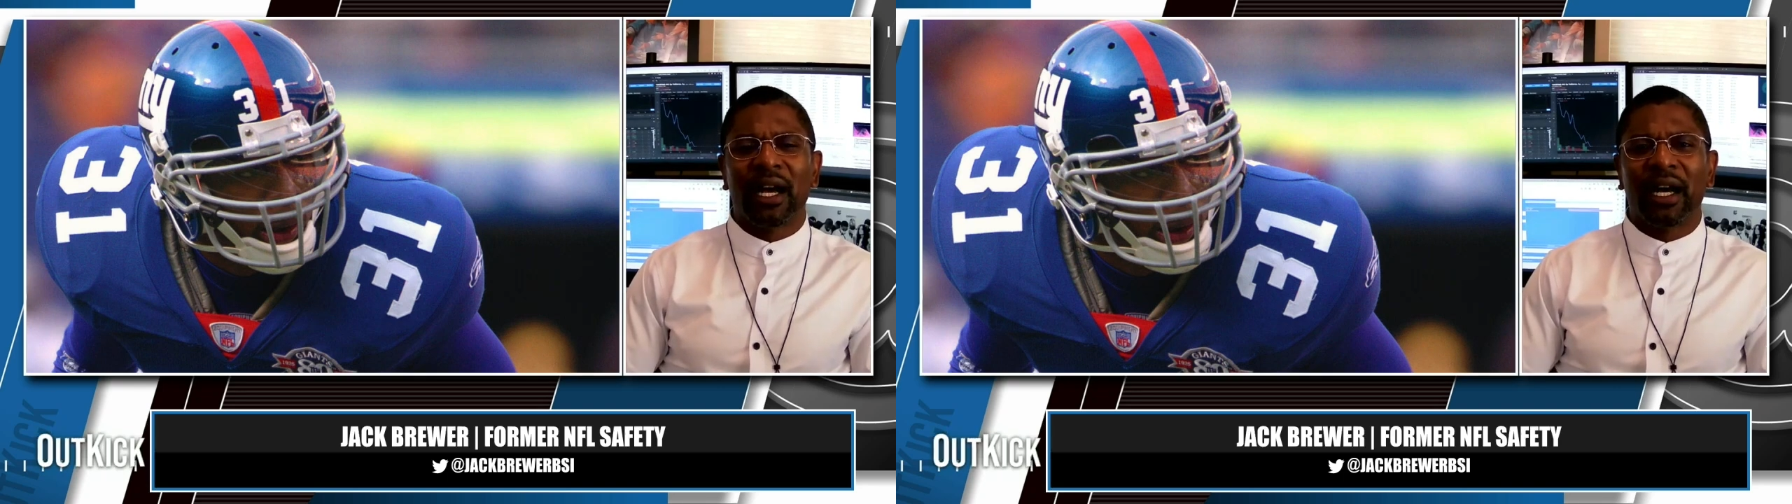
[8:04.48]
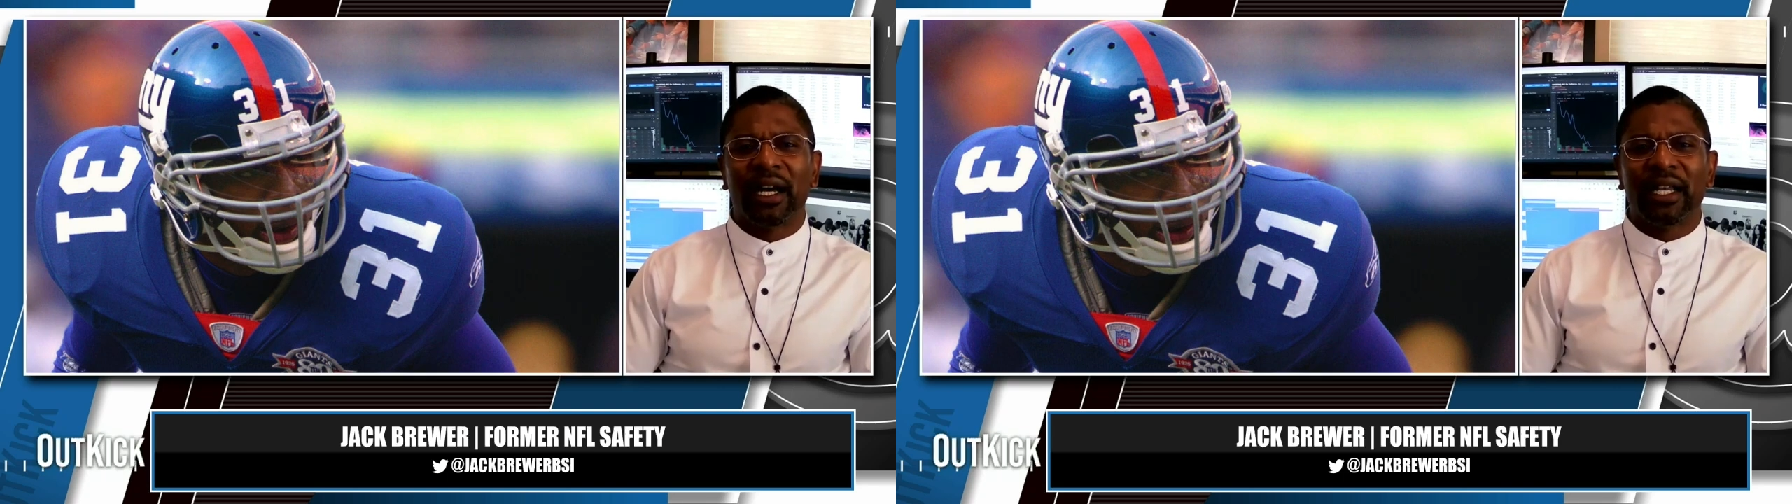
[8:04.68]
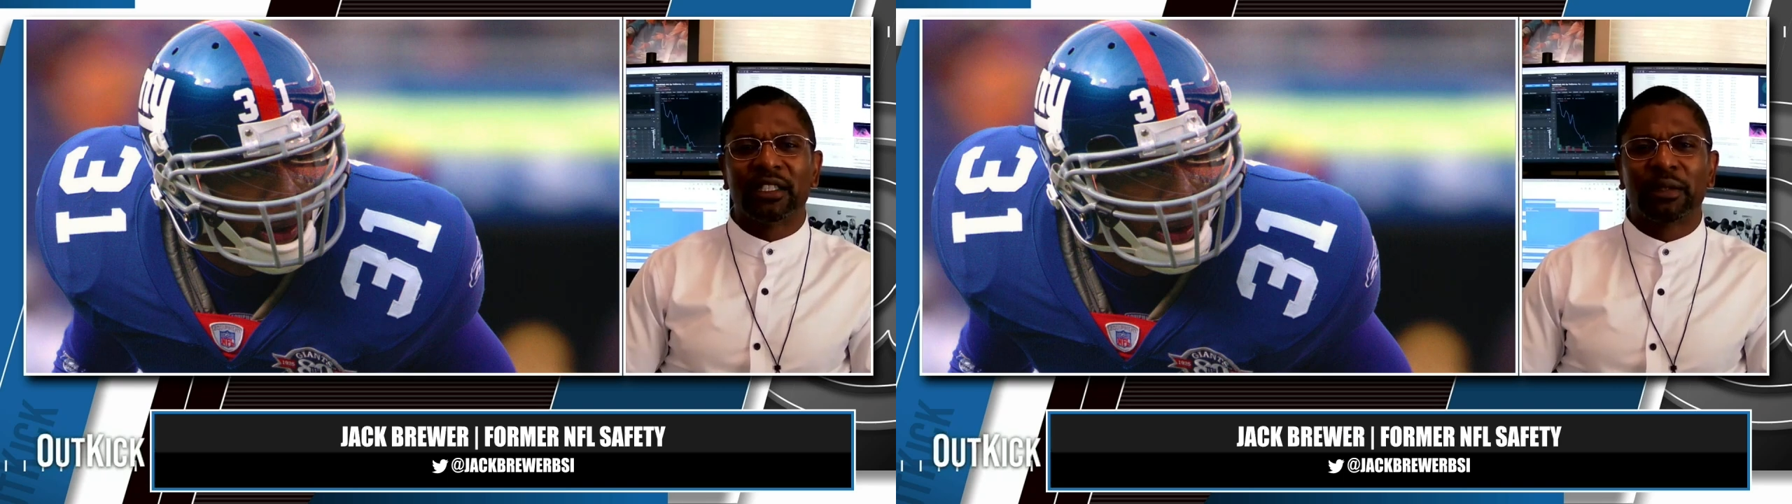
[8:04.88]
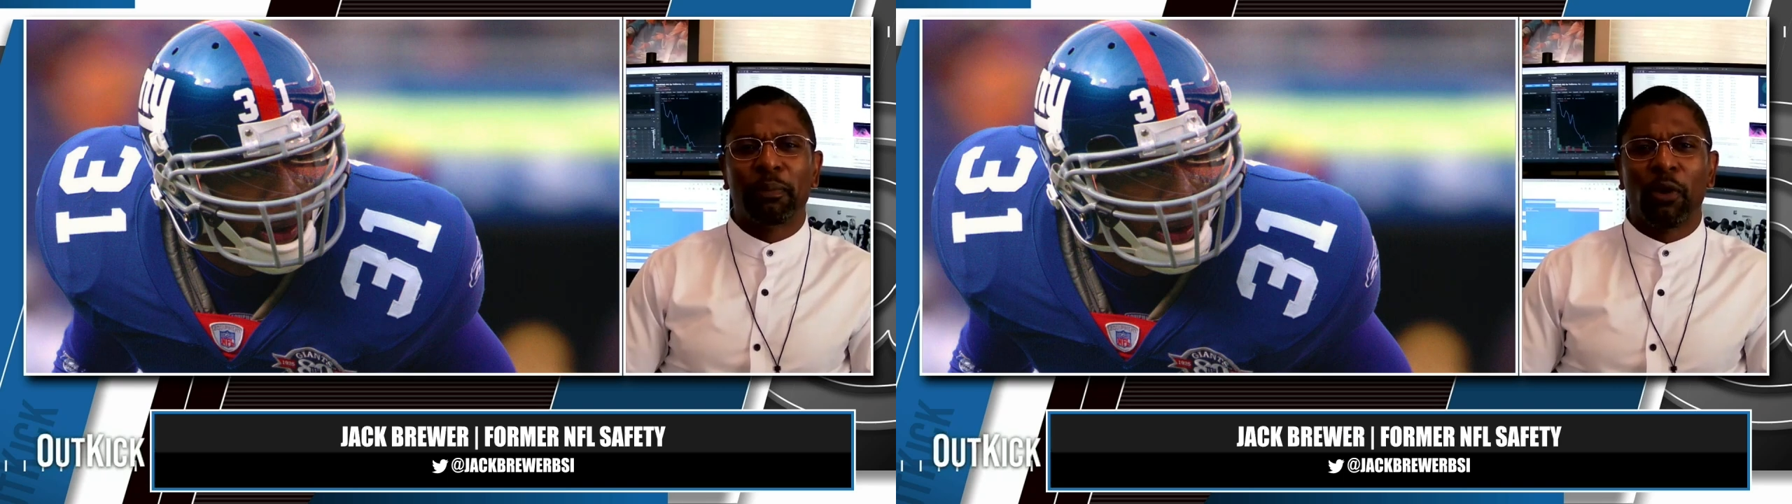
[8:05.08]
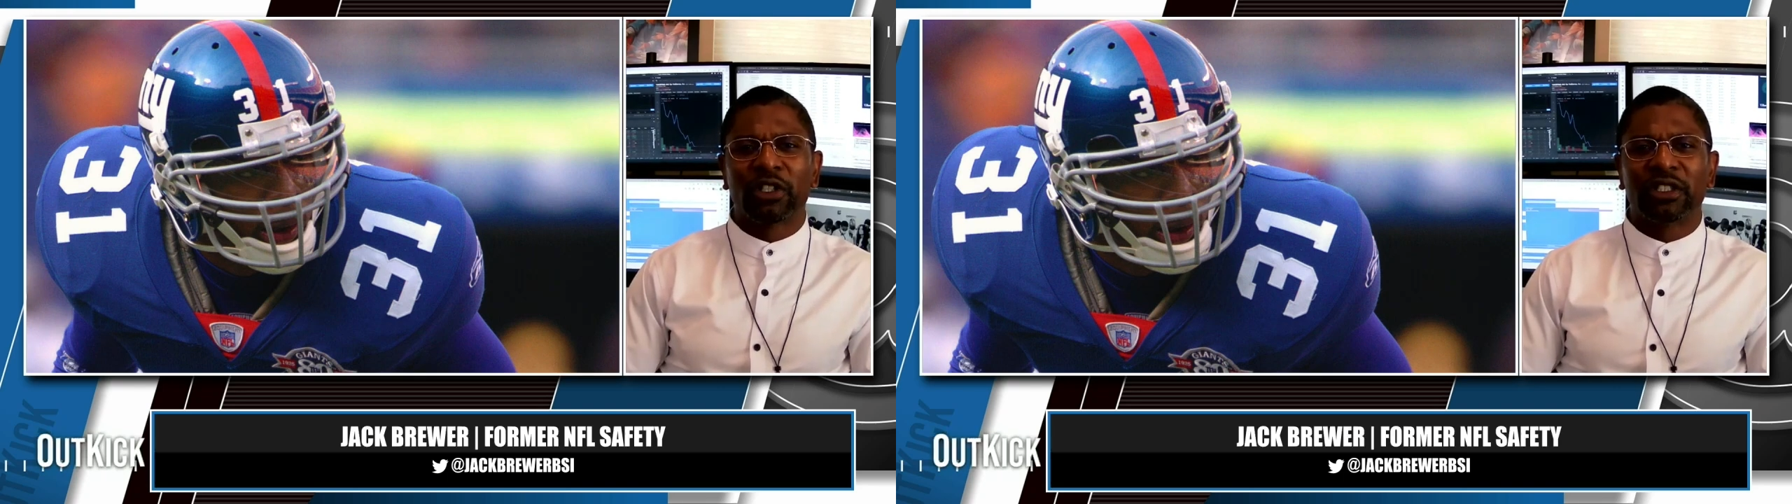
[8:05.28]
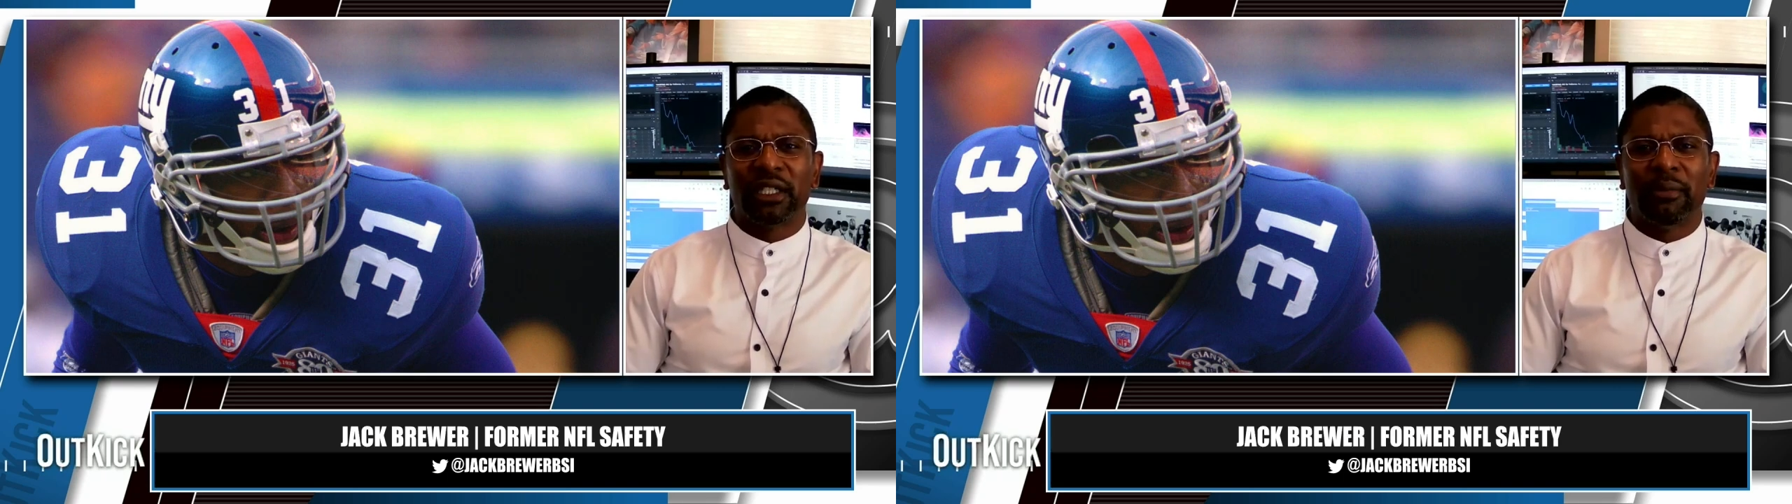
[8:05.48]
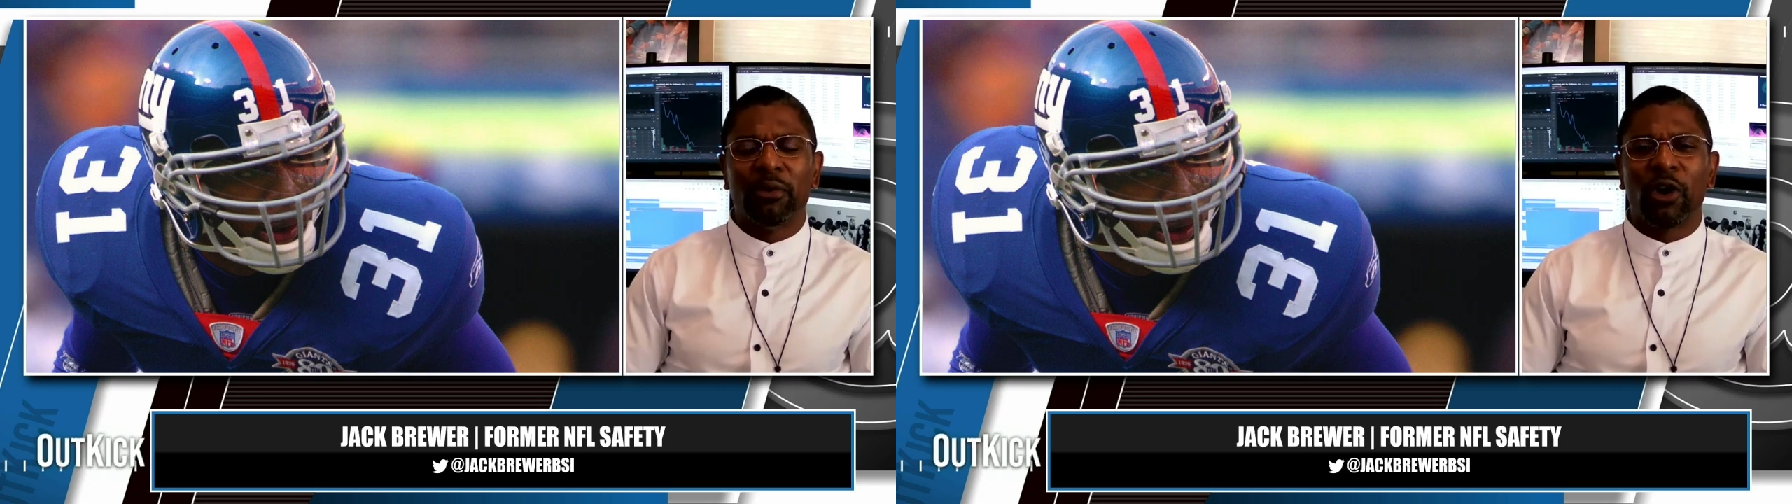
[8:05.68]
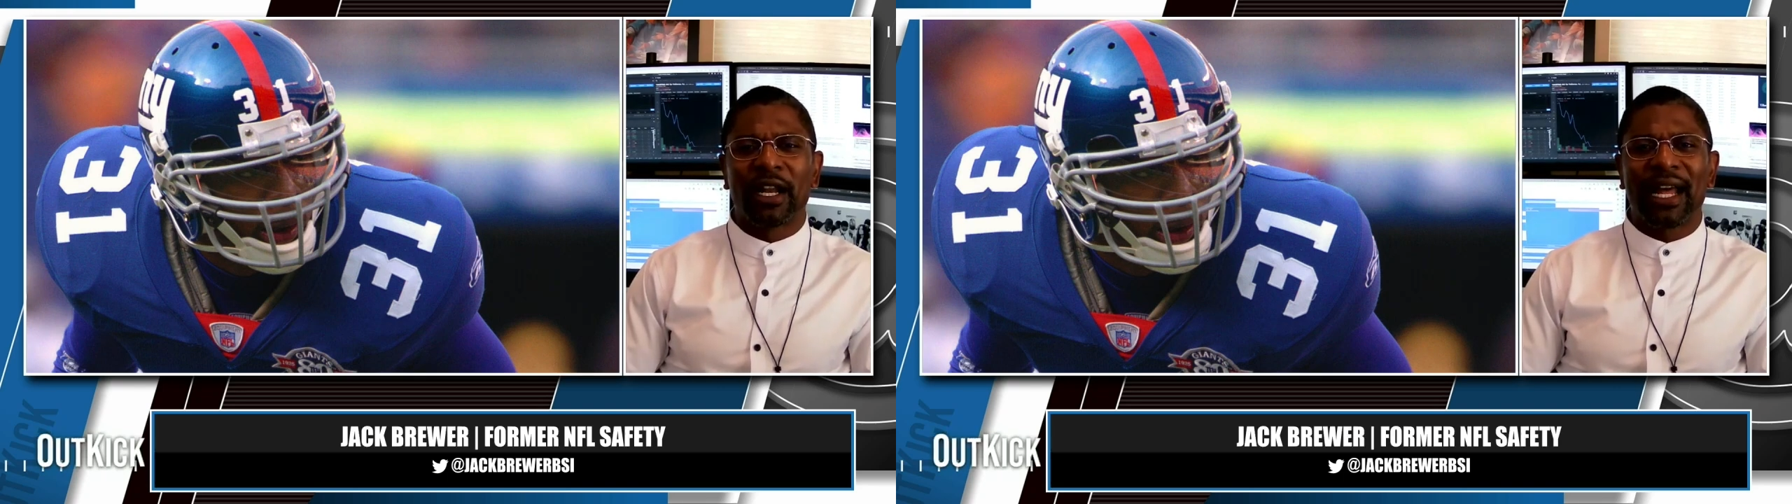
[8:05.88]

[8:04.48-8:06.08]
uh, in sports anymore,